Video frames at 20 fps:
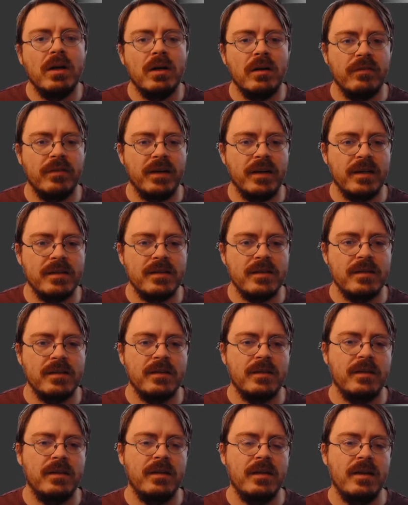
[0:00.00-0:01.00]

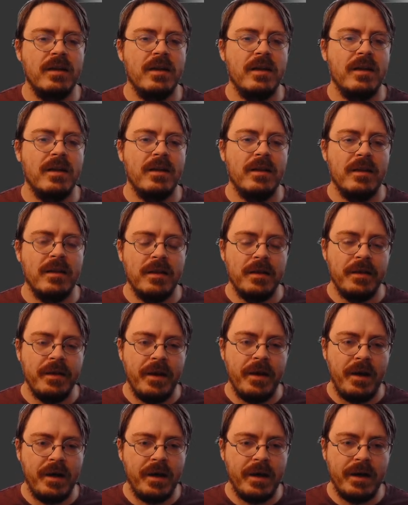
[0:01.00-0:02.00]
Perfect.
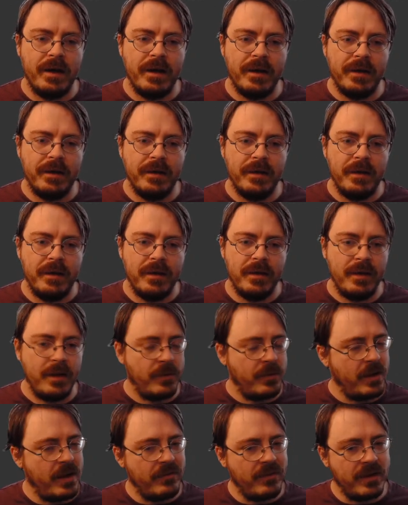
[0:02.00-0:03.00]
And
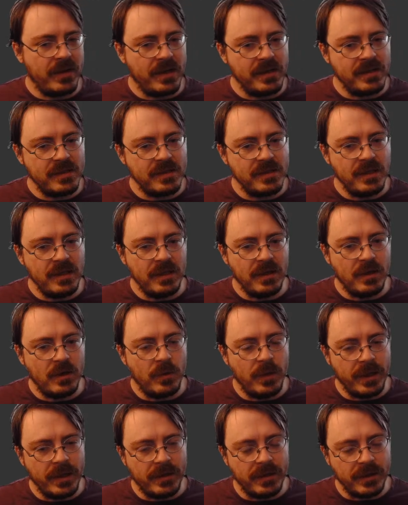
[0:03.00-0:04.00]
there we have a nice, neat,
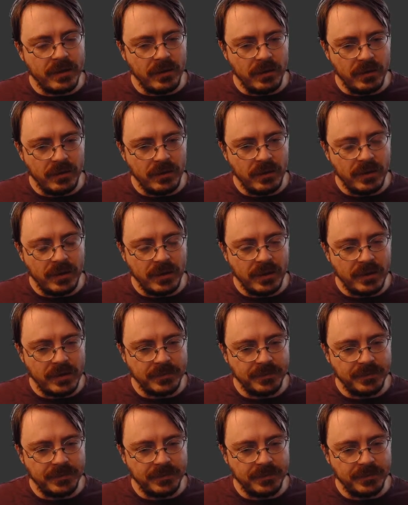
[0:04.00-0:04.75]
quick little